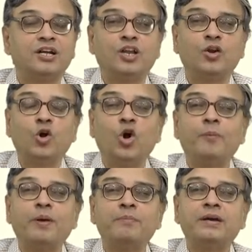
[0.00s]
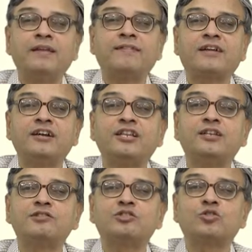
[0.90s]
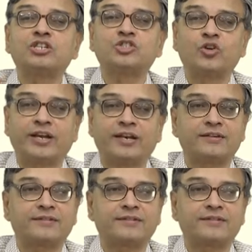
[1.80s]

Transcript: No member is continuous through the joint.